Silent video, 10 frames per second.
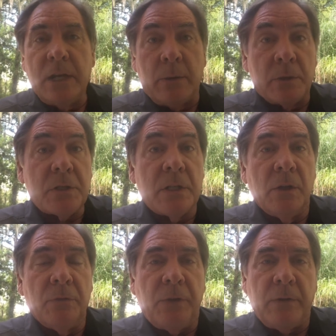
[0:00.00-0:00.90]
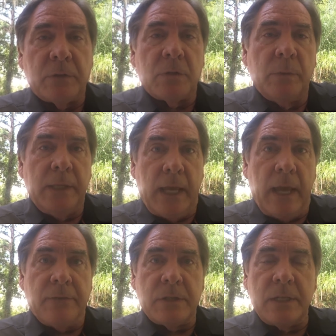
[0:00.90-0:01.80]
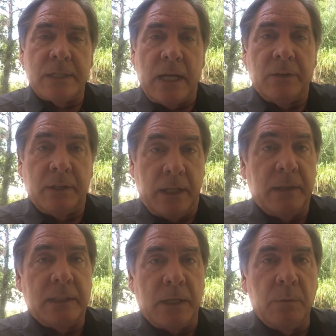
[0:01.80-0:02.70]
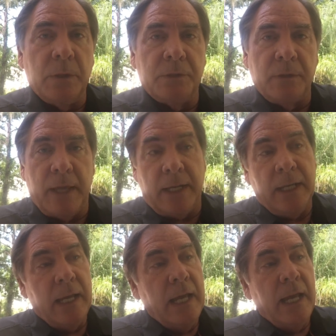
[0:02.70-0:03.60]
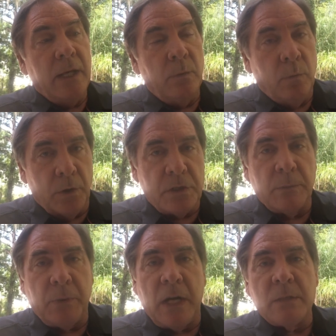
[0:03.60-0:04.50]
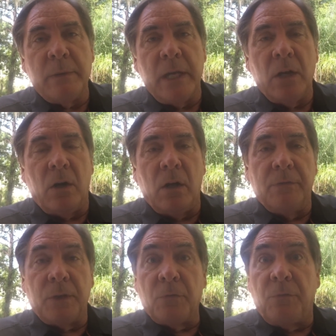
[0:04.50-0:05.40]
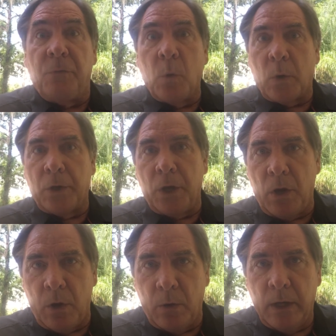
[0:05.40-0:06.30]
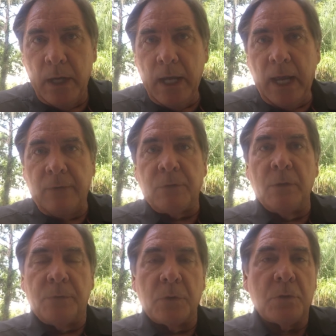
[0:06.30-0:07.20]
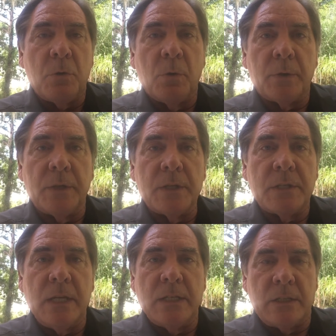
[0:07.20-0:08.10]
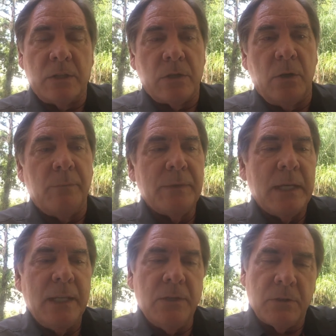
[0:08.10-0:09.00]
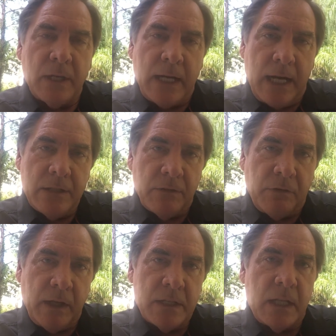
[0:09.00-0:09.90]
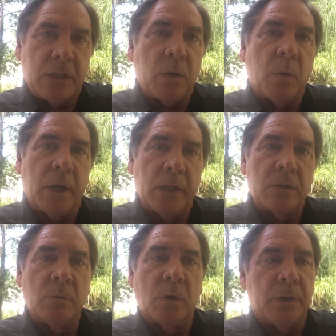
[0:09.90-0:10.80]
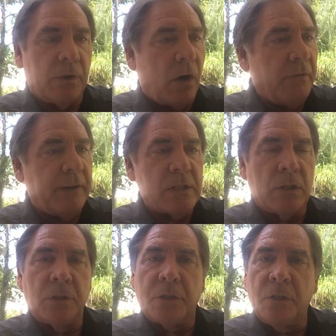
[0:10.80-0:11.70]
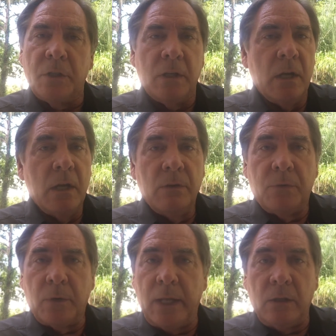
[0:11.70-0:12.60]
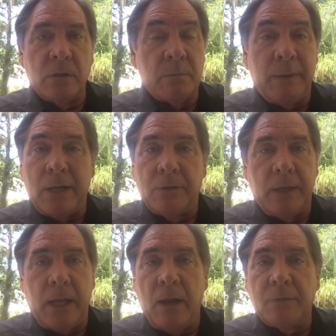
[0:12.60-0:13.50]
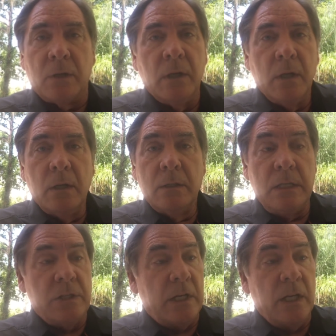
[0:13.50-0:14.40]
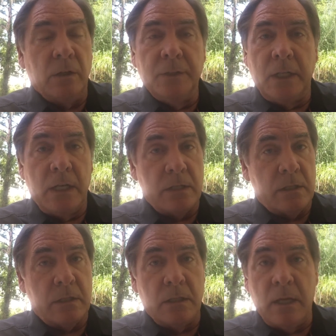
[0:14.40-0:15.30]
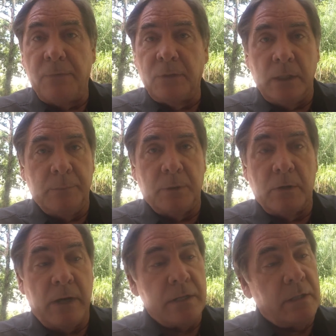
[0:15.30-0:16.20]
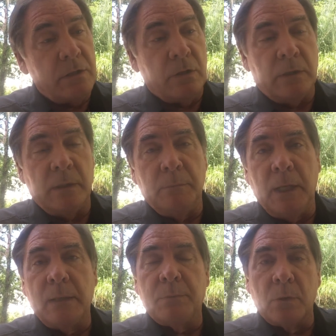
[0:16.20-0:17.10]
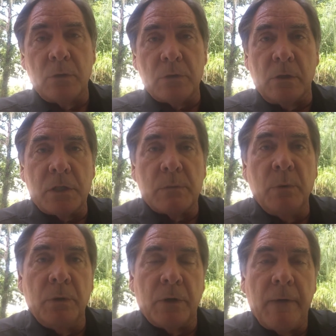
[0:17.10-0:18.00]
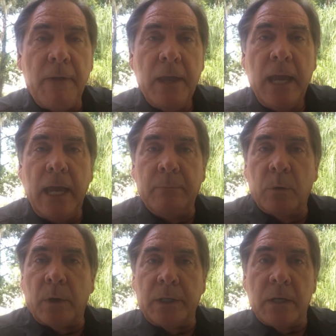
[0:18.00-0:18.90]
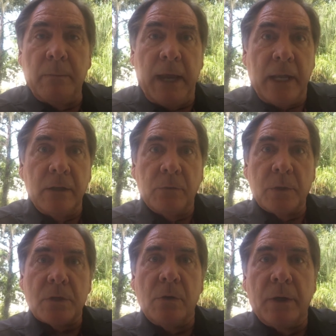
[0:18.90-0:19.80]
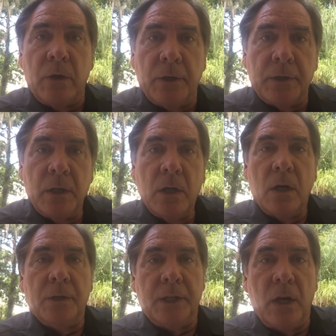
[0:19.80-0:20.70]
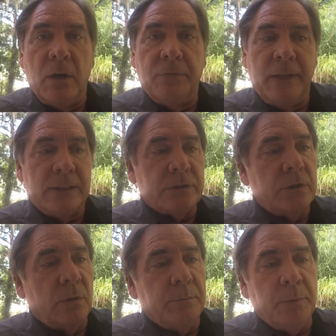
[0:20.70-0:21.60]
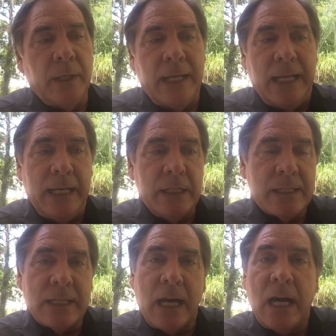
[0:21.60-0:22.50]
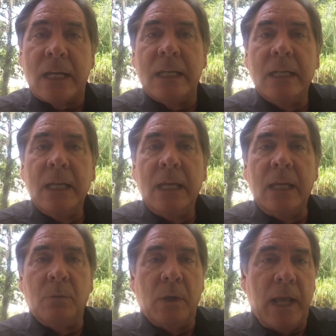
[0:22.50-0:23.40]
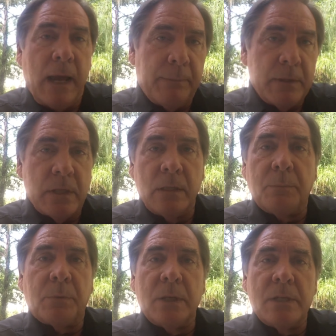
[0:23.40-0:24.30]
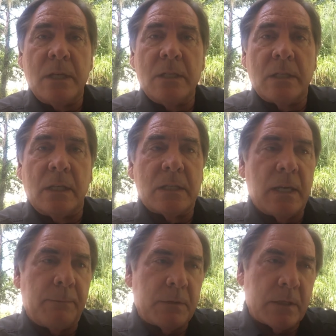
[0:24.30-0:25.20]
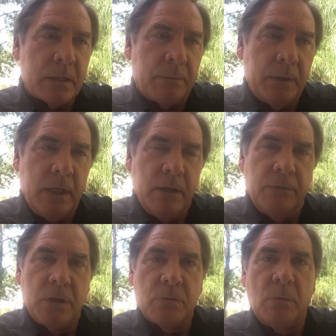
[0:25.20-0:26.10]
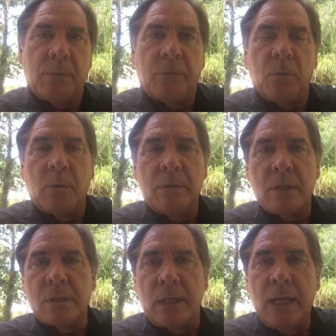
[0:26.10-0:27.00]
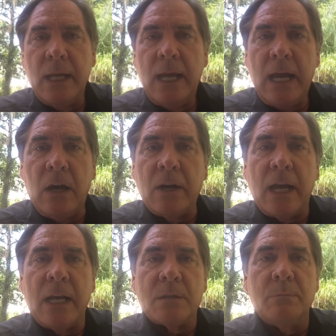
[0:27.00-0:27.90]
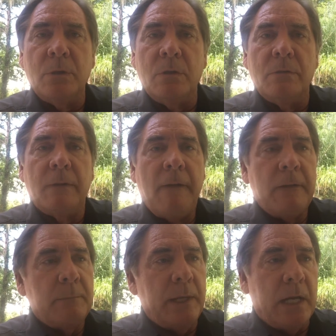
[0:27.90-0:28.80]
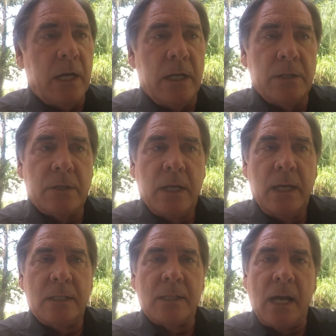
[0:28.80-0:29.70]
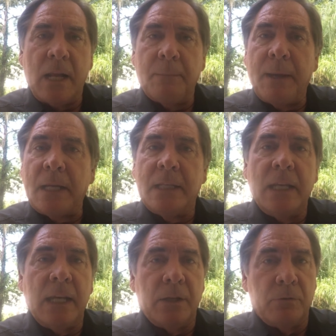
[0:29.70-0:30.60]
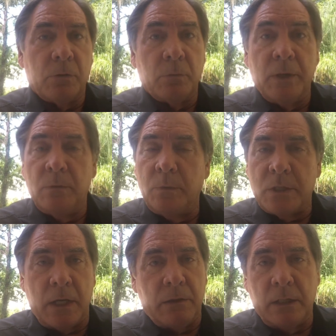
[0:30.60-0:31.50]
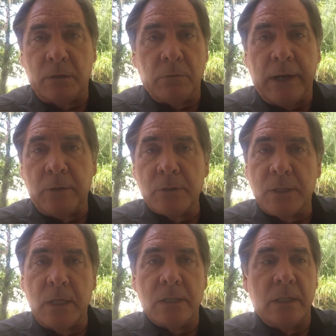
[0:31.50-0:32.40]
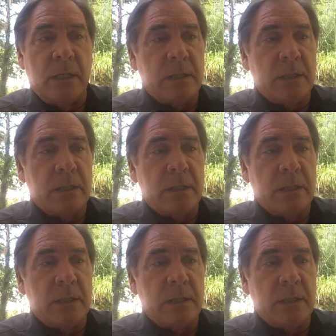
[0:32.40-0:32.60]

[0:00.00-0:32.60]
Jaguars still the favorite to win the AFC South, and I think they will do that. And it won't surprise me at all if they're 4 and 0 after the first quarter of the season. So these are the kinds of things that they're working toward. Their offense looked good. Fournette looks better than ever. TJ Yeldon has definitely progressed, and certainly Blake Bortles looks smoother and more in command of what's going on on the offense. Don't put any stock in what happens in the preseason except some individual performances and how guys move because it's not about getting into a rhythm, which I think the regular season